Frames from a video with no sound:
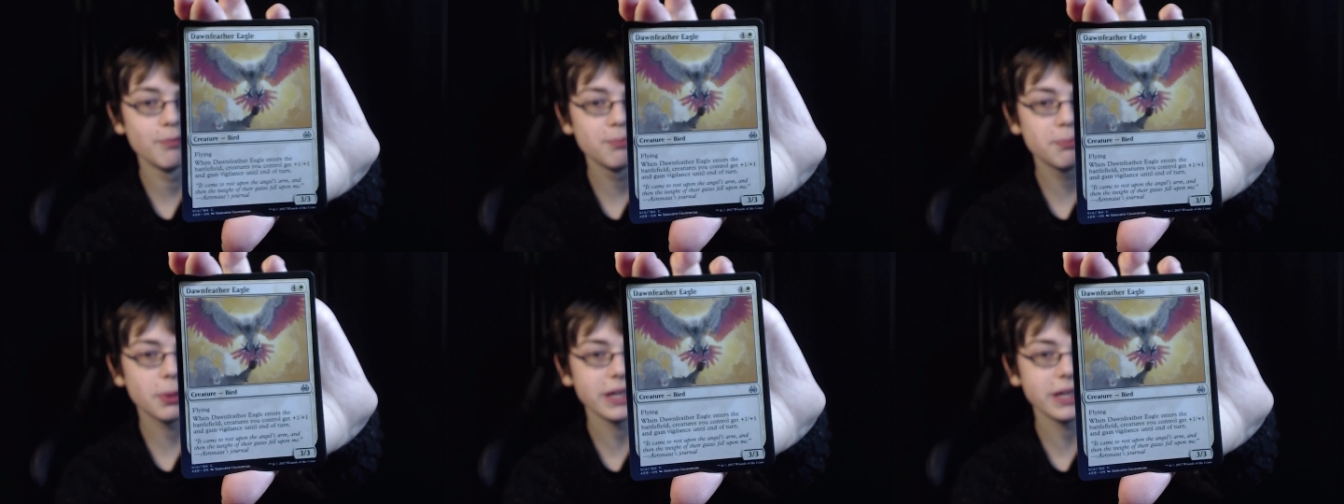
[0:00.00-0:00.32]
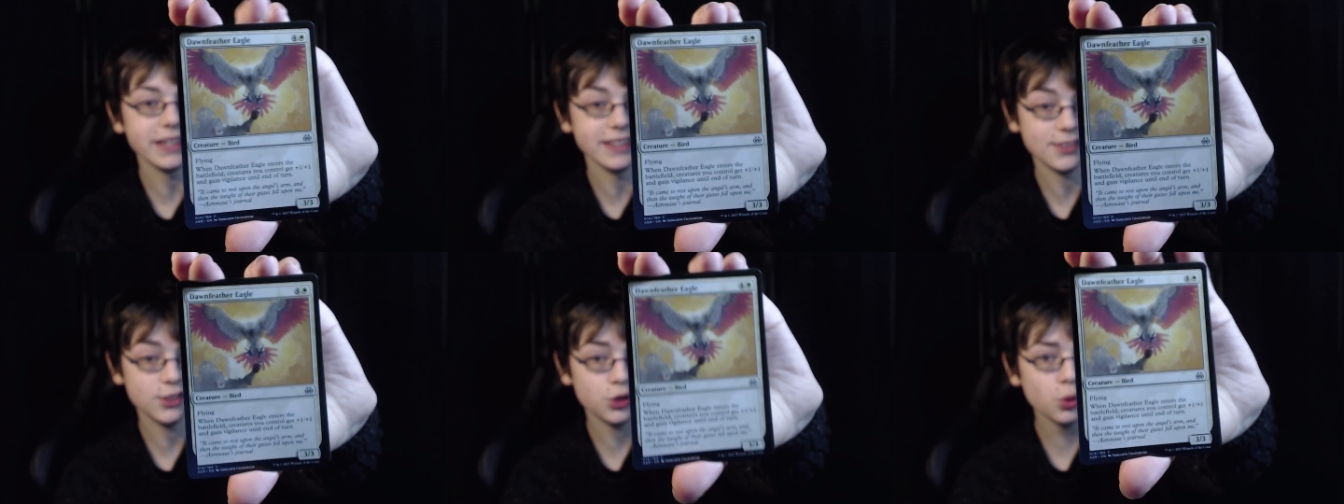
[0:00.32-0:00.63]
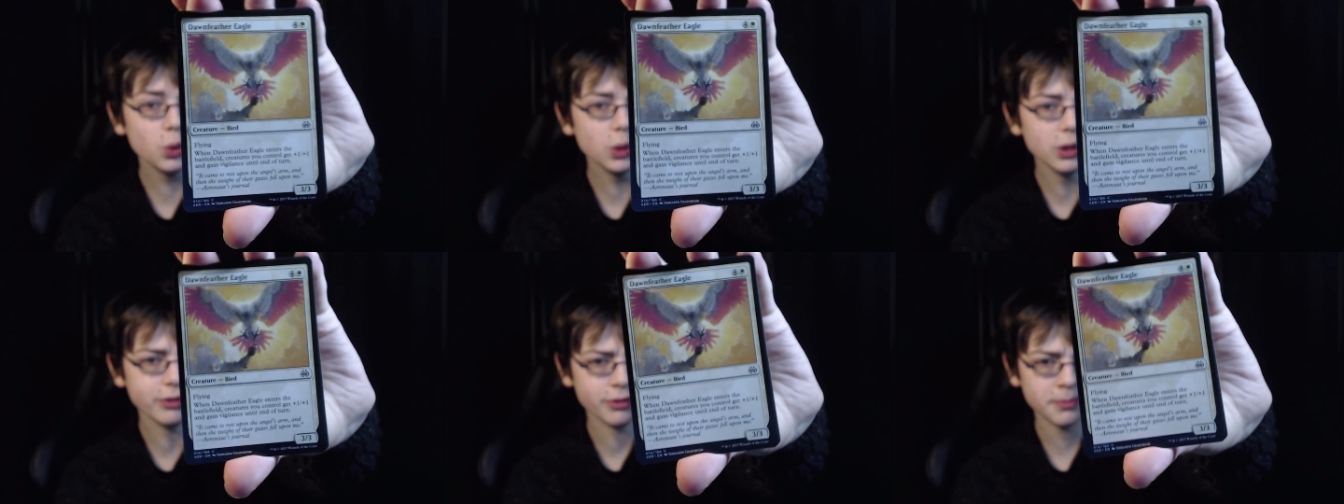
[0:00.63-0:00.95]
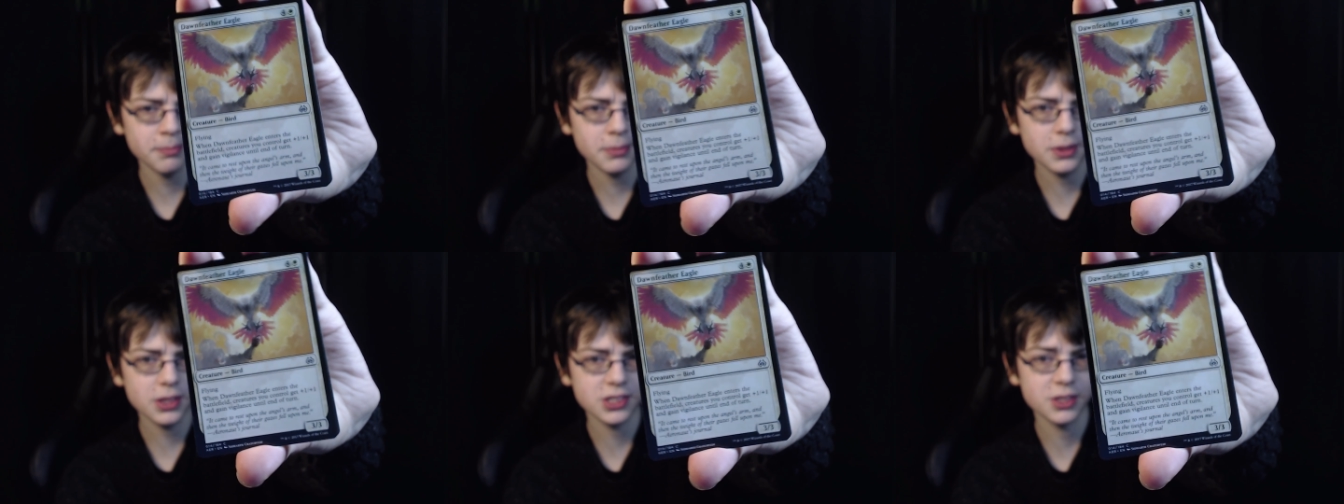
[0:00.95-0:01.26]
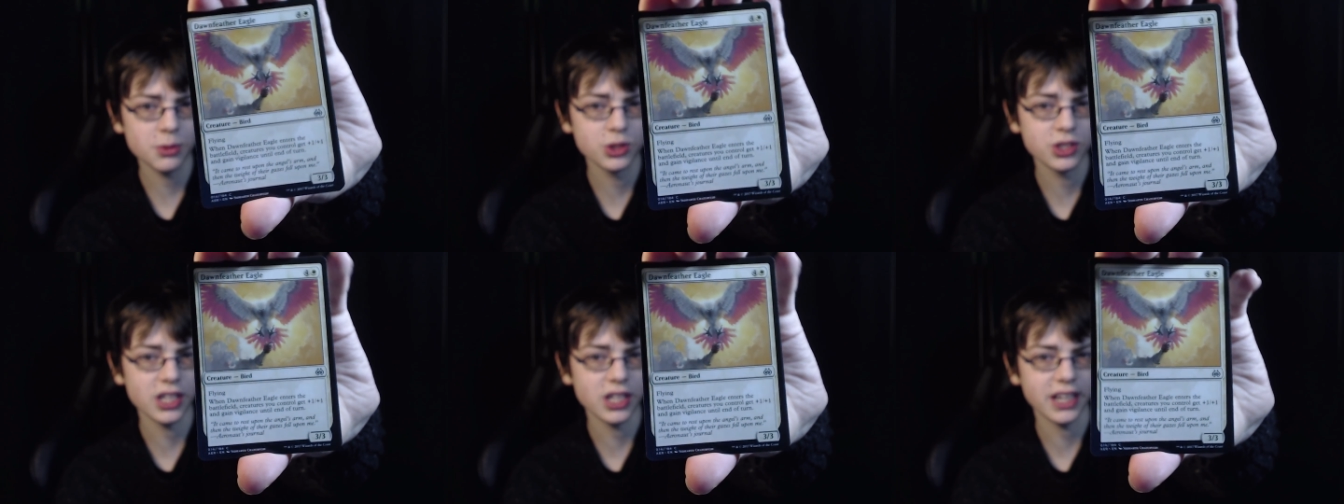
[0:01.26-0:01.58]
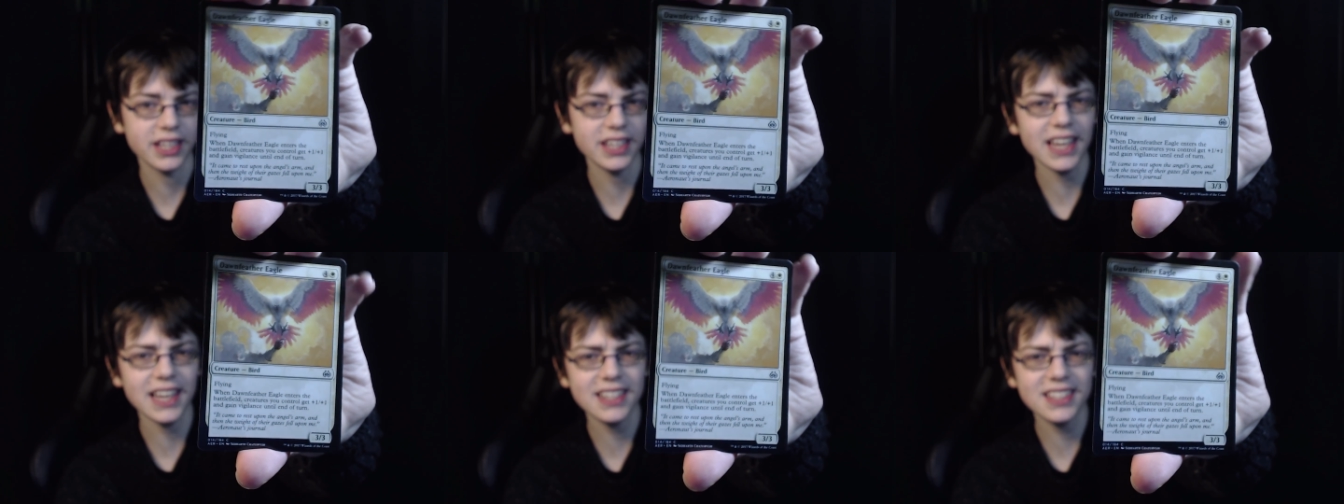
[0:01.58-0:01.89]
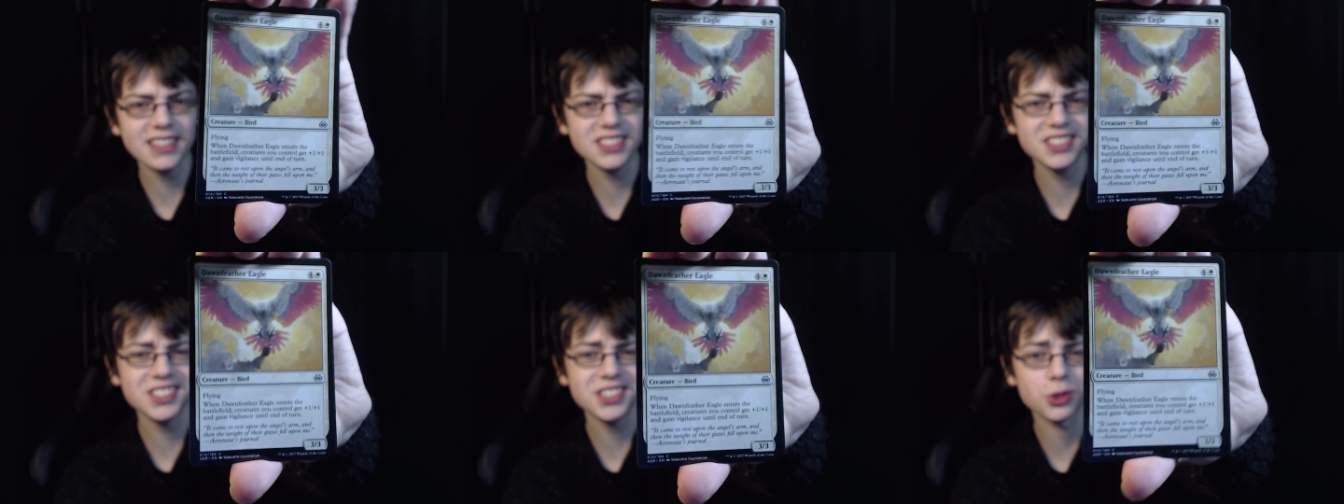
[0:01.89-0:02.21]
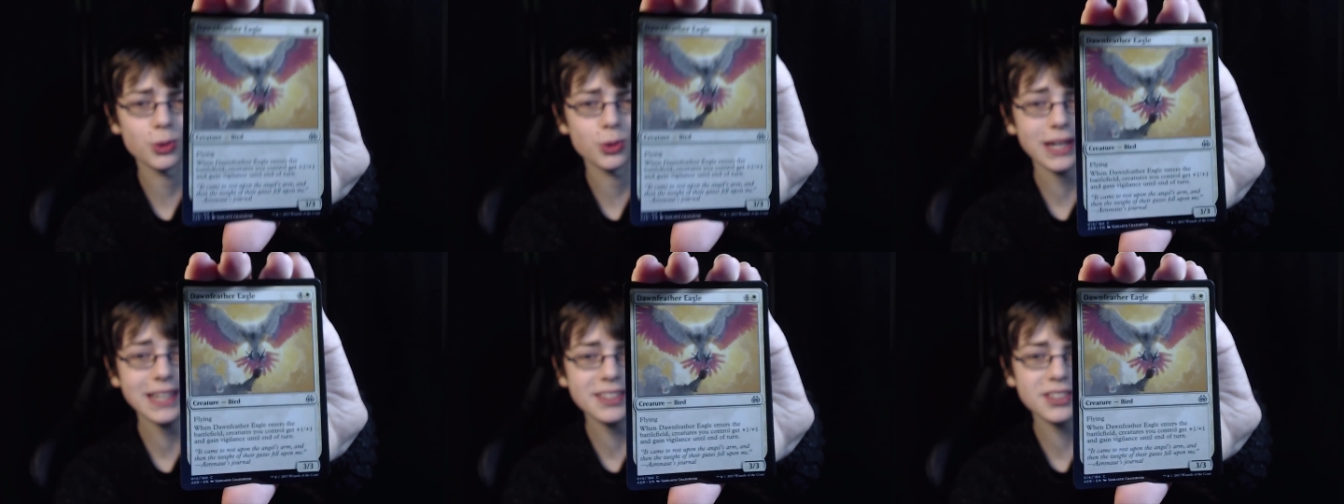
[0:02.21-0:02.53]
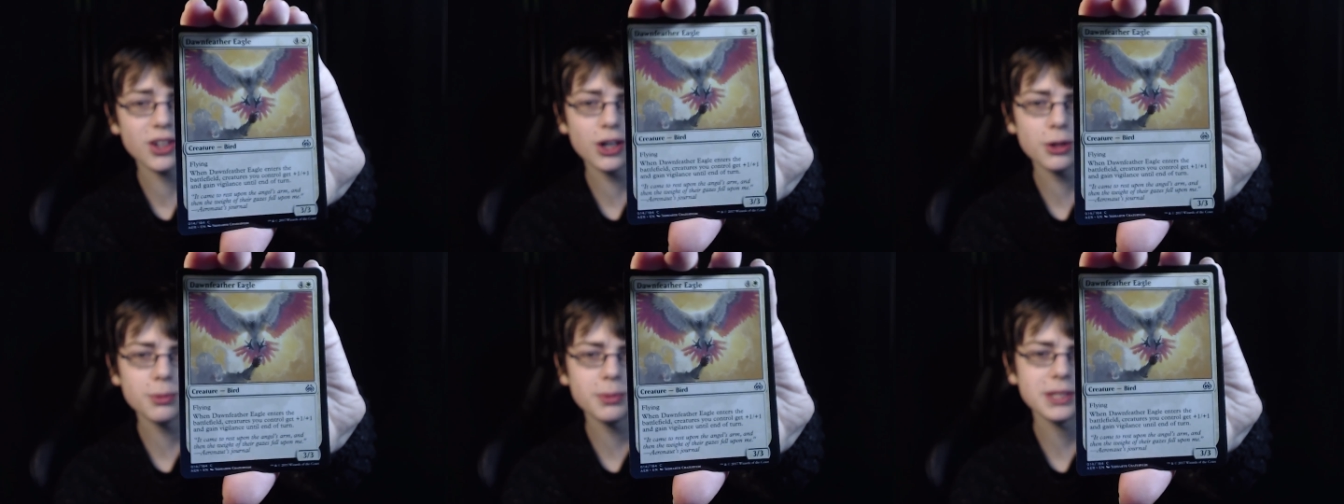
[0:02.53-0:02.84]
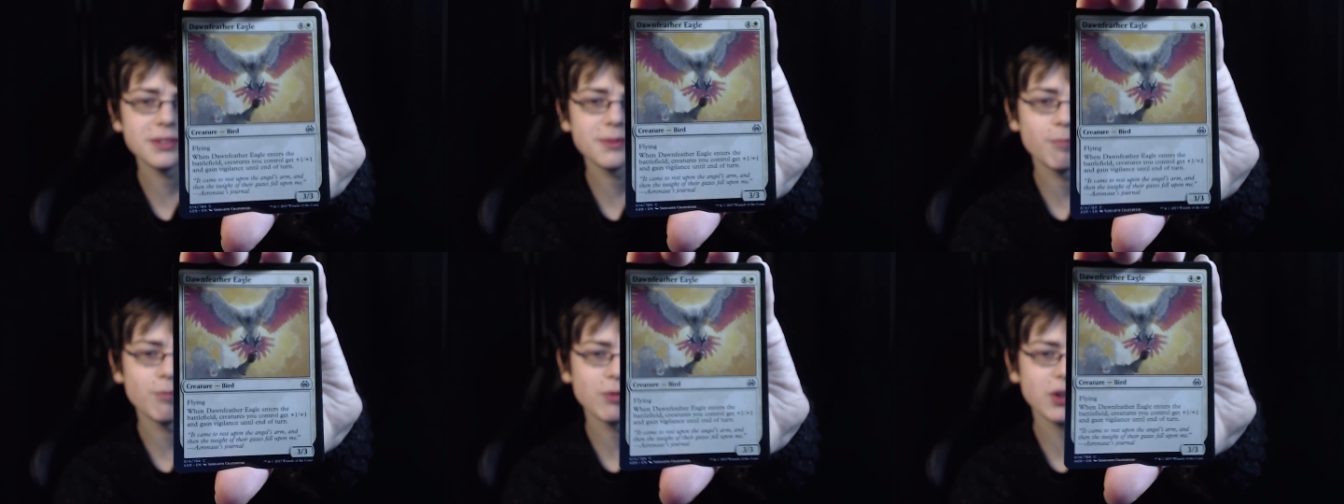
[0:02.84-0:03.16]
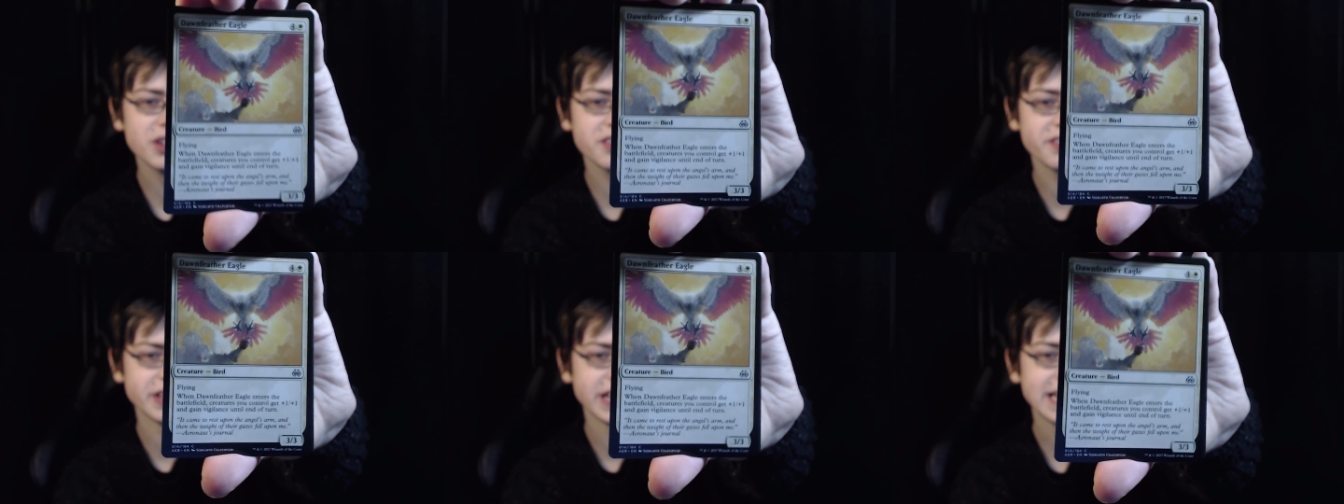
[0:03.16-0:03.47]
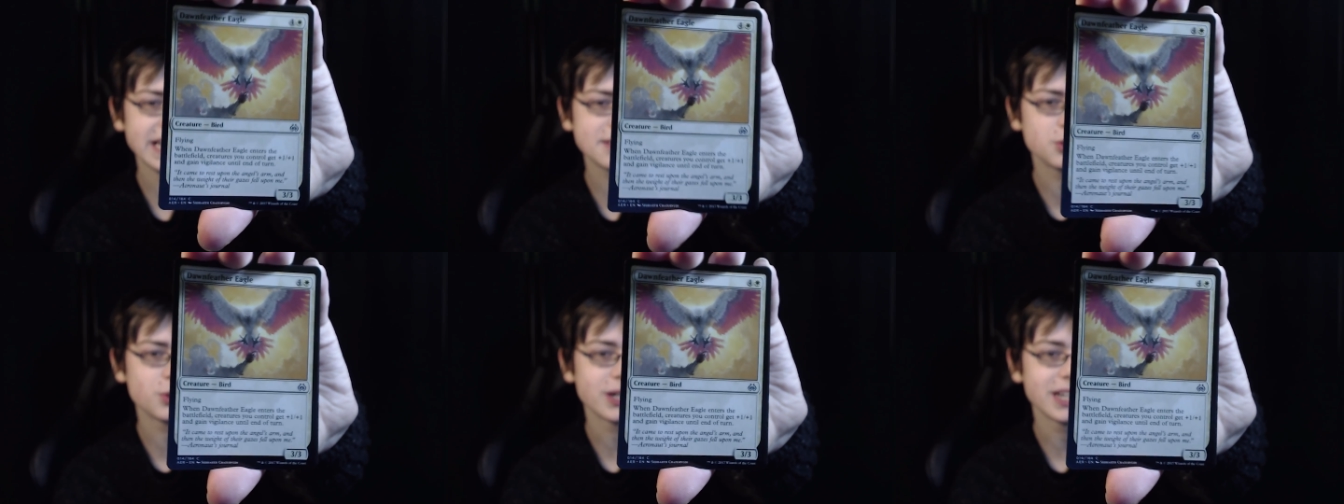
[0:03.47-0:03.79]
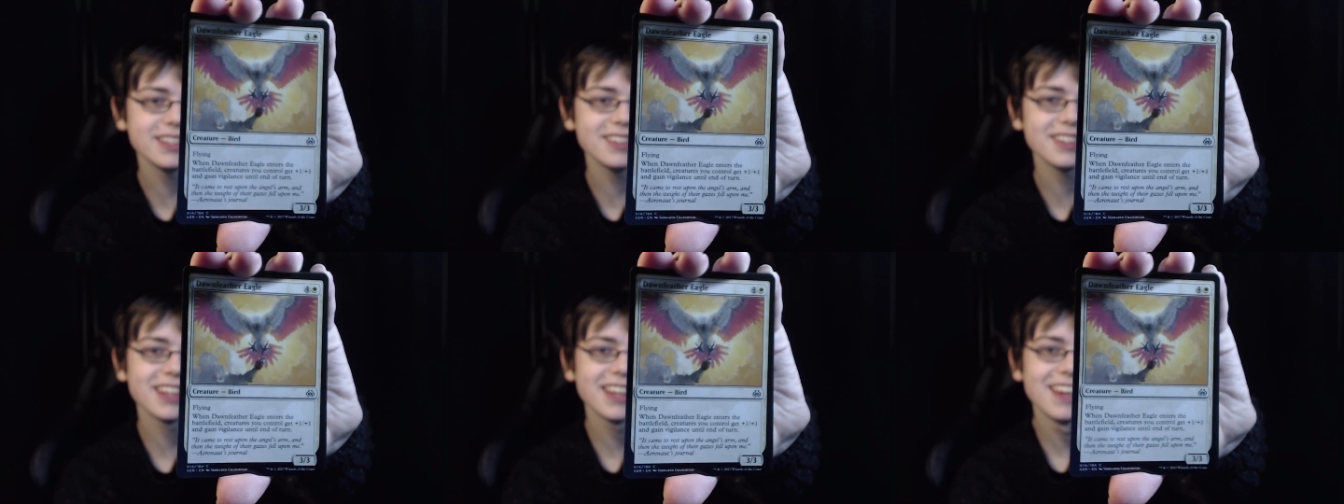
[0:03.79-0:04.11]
play 2 of them because it was like, yeah, this is a great card, but not that great.